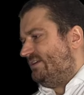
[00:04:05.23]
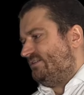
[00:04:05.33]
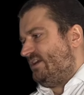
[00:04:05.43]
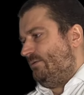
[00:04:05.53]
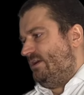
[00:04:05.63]

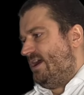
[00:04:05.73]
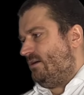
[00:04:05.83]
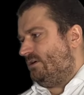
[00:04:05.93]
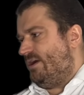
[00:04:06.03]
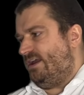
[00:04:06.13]
say we now
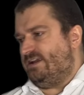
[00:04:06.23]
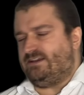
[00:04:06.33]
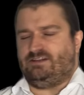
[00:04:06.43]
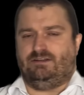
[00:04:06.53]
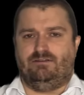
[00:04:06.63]
go ahead and
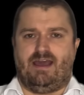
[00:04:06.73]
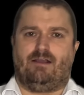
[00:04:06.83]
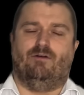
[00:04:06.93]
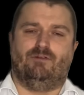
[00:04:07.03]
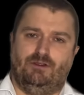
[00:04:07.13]
actually do that
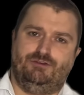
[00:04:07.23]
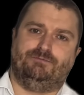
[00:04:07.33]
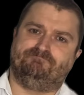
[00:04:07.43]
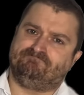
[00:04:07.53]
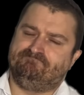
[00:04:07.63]

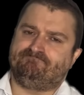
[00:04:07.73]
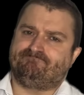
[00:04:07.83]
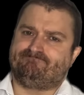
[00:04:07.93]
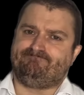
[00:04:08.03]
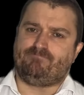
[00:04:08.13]
convolution.
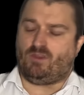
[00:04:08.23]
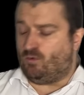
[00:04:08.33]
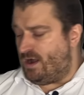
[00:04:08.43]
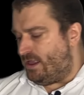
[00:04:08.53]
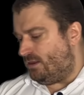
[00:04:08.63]

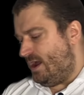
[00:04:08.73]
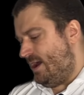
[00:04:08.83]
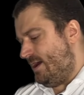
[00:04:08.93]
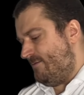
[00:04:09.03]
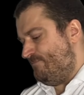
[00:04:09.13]

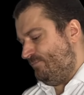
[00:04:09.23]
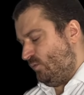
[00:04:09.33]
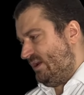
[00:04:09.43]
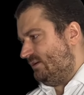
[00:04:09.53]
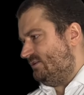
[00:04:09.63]
Well,
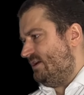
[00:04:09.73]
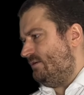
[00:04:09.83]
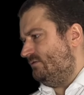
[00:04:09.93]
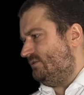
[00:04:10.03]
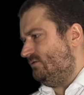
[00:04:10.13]
we can
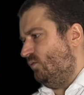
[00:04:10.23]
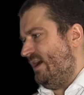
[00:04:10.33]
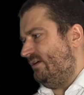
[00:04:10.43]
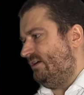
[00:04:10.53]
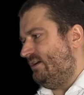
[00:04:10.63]
denote where
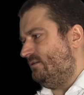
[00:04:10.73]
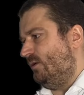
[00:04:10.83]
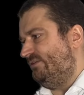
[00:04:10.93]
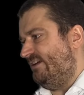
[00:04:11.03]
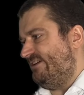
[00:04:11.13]
the kernel
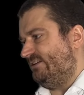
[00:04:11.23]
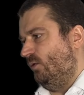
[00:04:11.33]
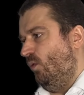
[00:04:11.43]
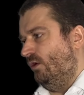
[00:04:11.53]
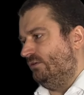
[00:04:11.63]
offset vector
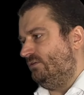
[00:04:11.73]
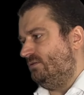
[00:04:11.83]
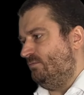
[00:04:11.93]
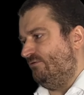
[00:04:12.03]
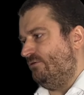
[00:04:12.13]
was
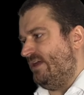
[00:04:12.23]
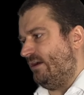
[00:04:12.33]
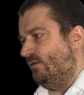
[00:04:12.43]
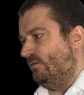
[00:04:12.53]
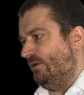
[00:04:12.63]
before that
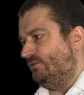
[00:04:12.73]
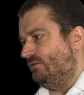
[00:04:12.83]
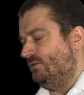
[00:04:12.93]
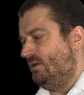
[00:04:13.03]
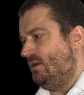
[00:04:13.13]

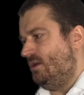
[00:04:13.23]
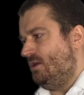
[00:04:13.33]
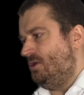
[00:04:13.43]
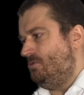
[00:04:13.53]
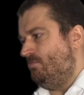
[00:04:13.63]
convolution
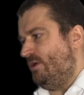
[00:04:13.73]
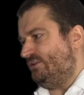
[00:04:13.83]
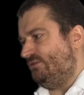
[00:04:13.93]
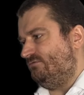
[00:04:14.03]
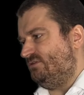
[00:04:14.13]
by
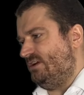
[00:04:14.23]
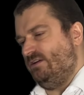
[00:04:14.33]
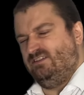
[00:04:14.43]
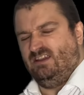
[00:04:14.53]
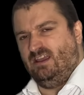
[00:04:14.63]
just
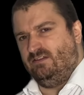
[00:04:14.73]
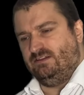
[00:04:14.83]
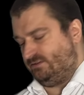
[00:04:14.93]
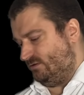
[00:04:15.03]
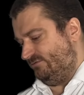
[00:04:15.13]
denoting it in this
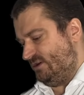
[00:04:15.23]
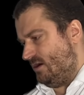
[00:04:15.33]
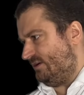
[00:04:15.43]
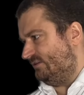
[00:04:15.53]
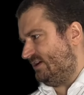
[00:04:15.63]
sort of
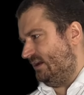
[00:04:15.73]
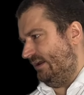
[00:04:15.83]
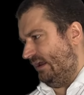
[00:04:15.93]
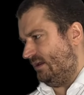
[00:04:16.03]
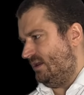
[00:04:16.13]
darkened color
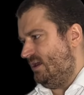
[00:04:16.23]
here.